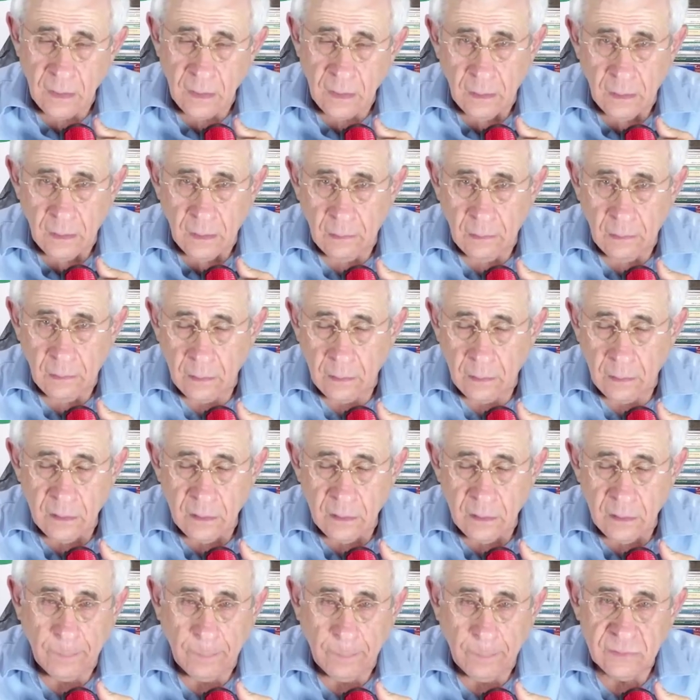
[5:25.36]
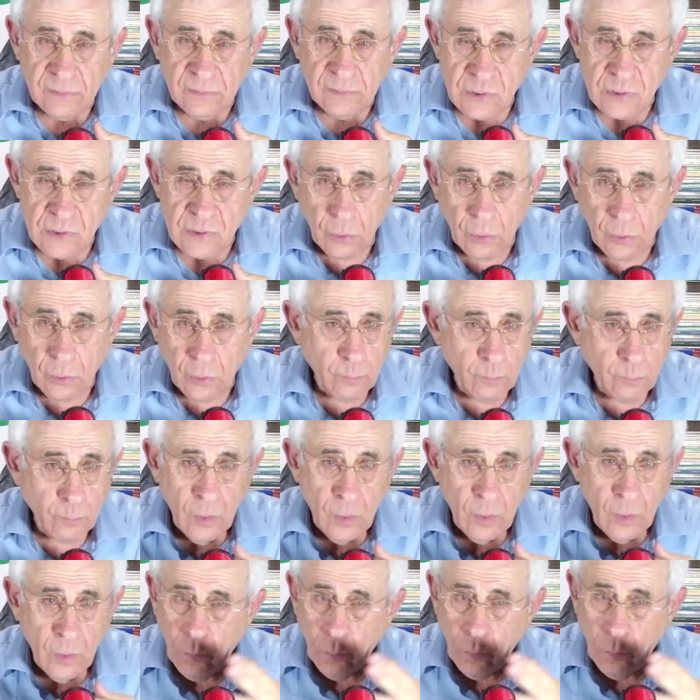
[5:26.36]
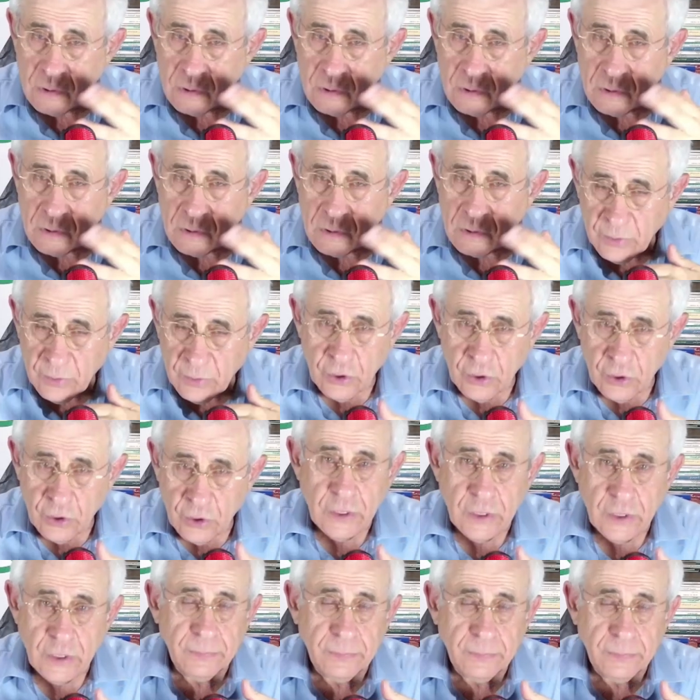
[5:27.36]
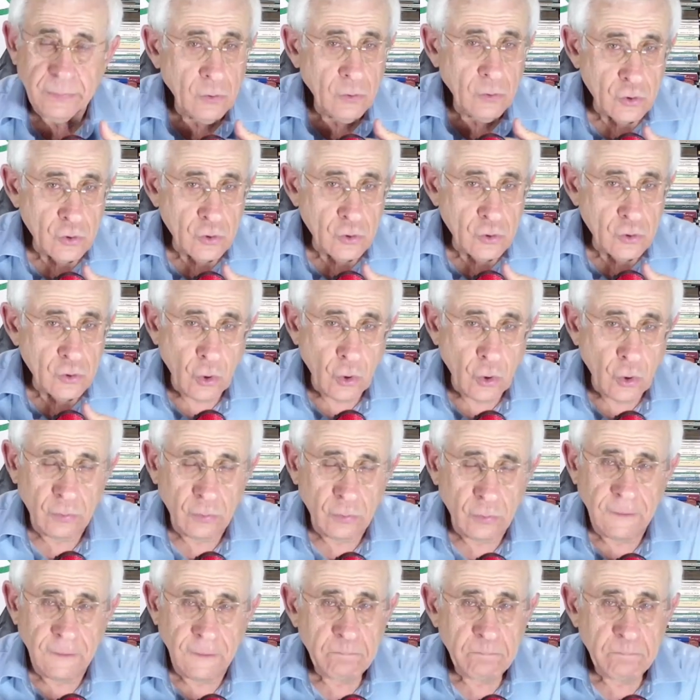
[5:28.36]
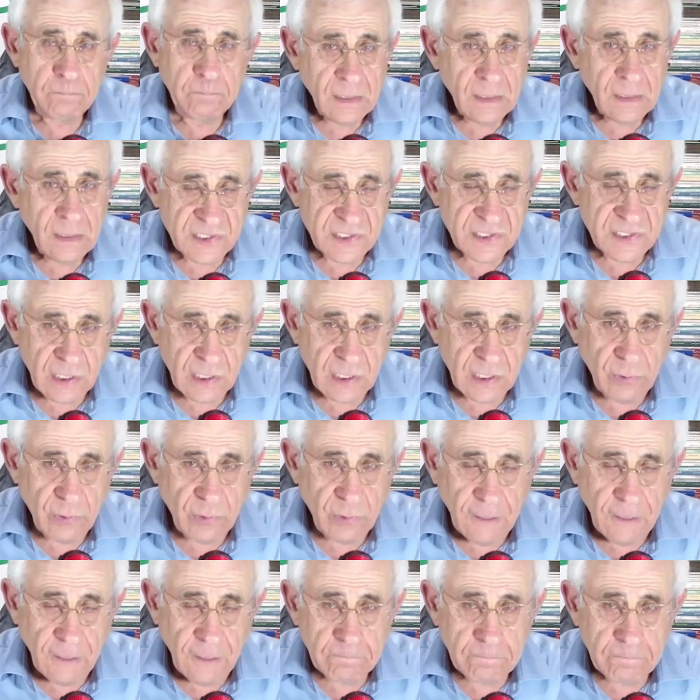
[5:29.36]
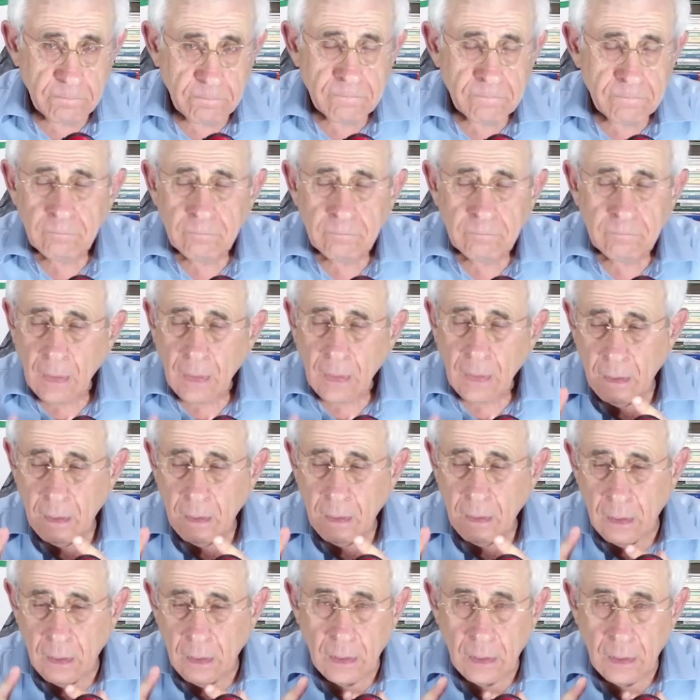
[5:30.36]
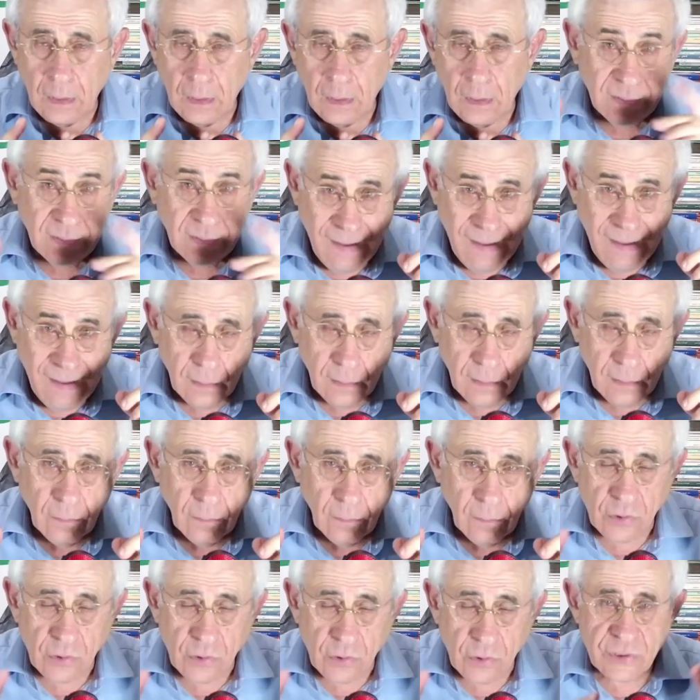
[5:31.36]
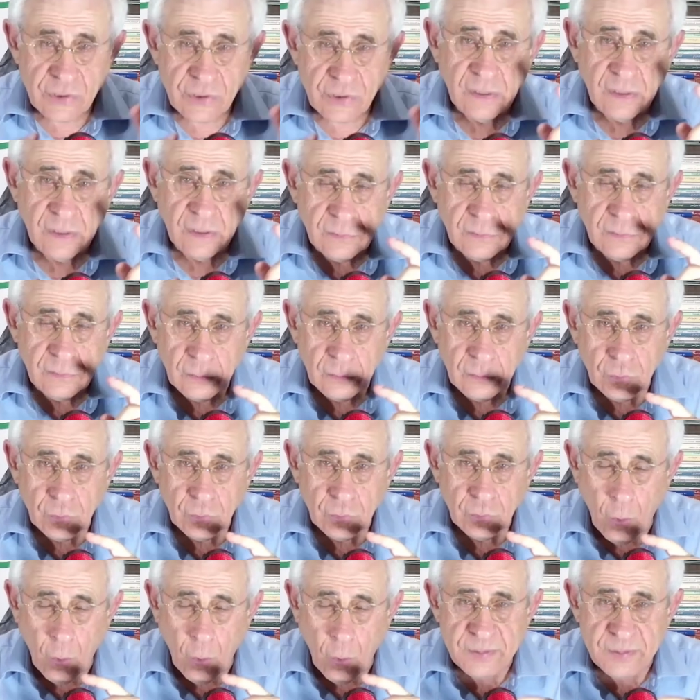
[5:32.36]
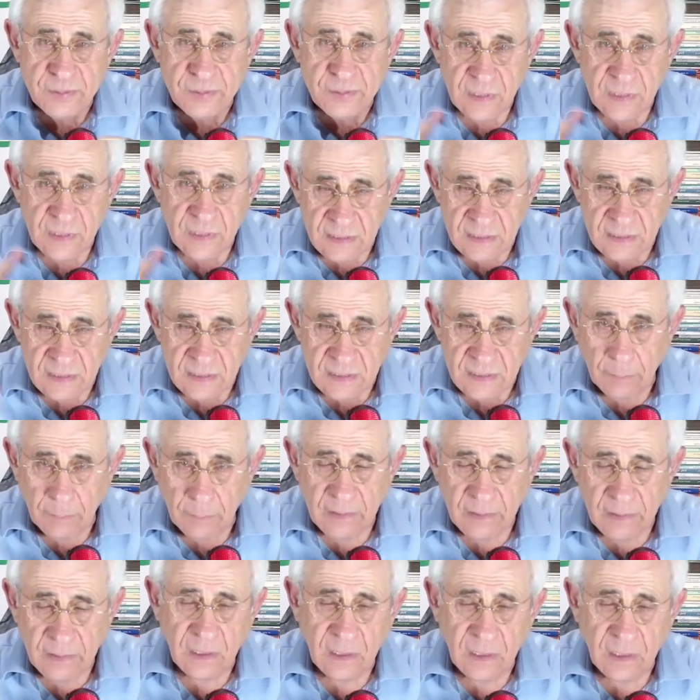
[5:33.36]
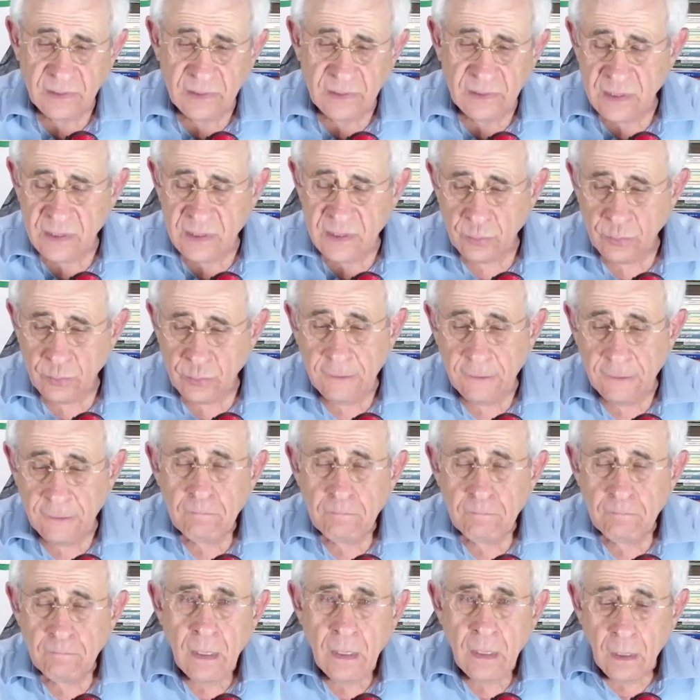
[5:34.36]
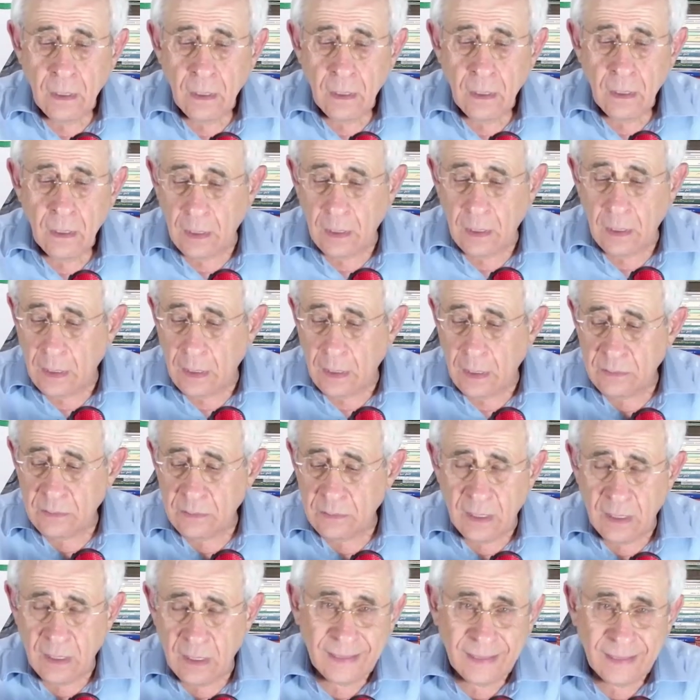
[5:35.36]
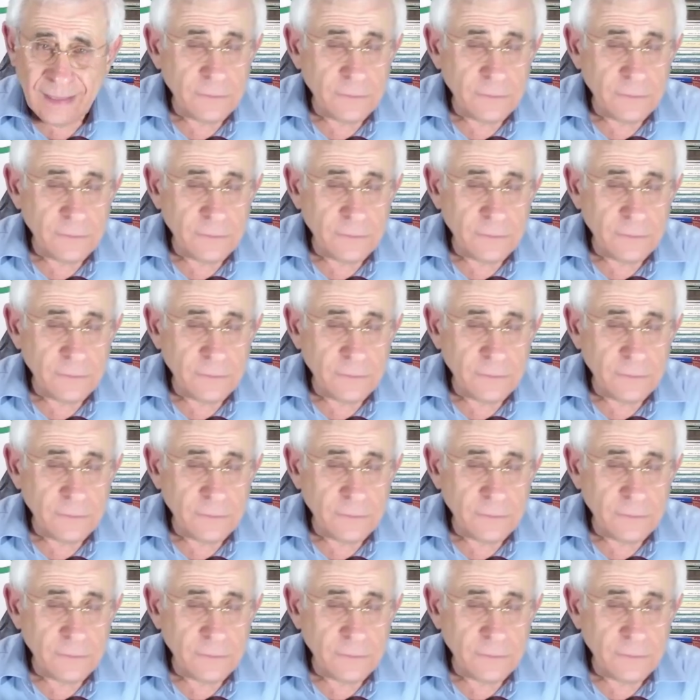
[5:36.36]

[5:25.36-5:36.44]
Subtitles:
independence war was from Egypt, Jordan, Syria, Iraq also sent troops and some other countries as well. The 1956